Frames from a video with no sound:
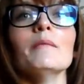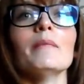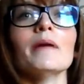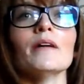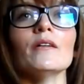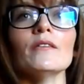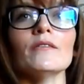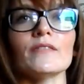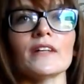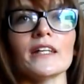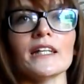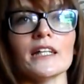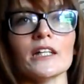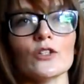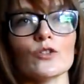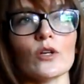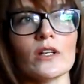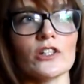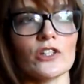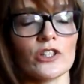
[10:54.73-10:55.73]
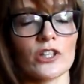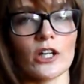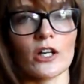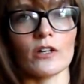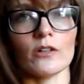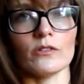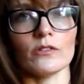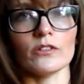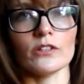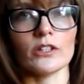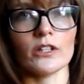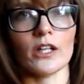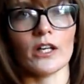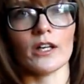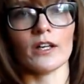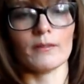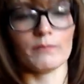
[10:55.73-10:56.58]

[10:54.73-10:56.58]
Pilvy trench coat